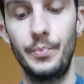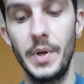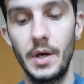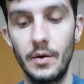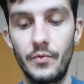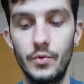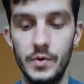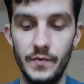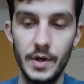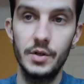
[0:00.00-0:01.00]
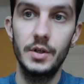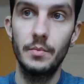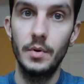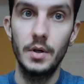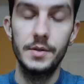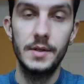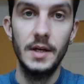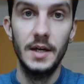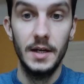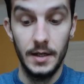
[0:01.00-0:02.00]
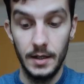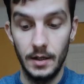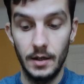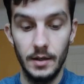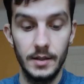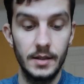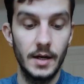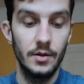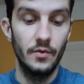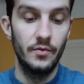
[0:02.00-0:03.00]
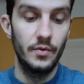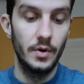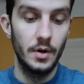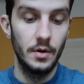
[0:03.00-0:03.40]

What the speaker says: picking fruits, vegetables, that kind of